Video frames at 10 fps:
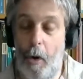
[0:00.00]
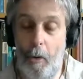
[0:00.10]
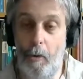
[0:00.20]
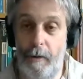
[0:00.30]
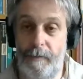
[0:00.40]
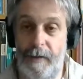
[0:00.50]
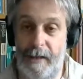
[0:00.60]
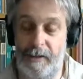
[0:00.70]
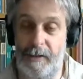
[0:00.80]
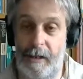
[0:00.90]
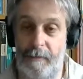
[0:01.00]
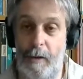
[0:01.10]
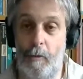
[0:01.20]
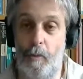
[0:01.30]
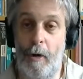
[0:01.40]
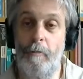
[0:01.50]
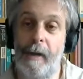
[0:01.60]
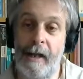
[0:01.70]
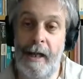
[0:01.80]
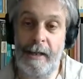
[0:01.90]
All of that stuff, it won't
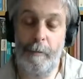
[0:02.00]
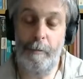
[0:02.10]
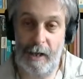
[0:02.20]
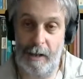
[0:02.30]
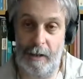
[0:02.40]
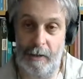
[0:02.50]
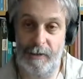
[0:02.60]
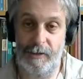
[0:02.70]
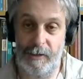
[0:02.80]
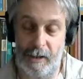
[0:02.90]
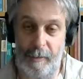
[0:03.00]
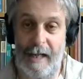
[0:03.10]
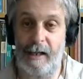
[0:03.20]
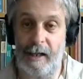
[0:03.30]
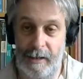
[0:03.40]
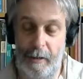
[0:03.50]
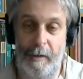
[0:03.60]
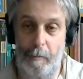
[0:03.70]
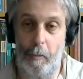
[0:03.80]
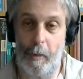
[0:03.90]
play any part directly. I
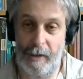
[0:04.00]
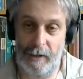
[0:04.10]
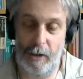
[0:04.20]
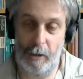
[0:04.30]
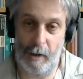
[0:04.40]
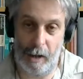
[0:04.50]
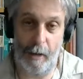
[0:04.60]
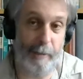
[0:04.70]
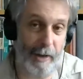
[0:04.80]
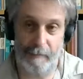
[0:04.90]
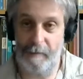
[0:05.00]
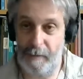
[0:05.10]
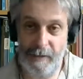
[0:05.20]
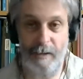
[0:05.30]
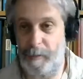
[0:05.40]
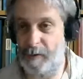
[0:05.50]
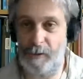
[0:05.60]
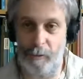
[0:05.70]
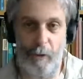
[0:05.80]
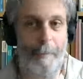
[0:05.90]
mean, whether you are part of a faith
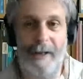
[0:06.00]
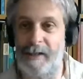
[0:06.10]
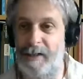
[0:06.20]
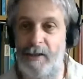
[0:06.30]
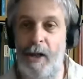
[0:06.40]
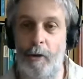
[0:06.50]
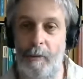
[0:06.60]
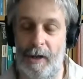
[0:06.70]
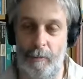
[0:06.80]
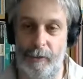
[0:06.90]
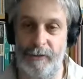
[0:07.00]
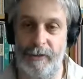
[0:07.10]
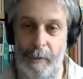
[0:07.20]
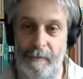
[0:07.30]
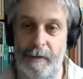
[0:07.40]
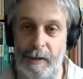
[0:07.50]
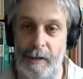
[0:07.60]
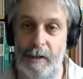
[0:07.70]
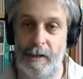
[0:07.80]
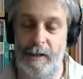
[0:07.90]
community or not plays no part whatsoever
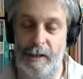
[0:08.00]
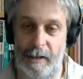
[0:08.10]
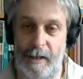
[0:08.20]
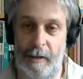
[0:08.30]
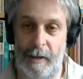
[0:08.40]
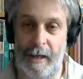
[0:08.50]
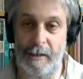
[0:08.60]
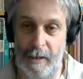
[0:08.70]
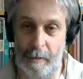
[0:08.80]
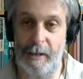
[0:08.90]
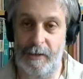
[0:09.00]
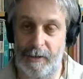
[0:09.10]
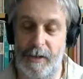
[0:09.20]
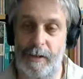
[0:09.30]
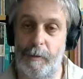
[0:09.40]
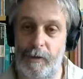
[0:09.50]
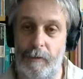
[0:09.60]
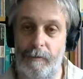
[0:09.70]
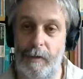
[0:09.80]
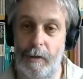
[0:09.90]
in our academic assessment
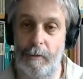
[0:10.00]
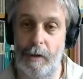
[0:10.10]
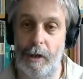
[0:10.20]
of you,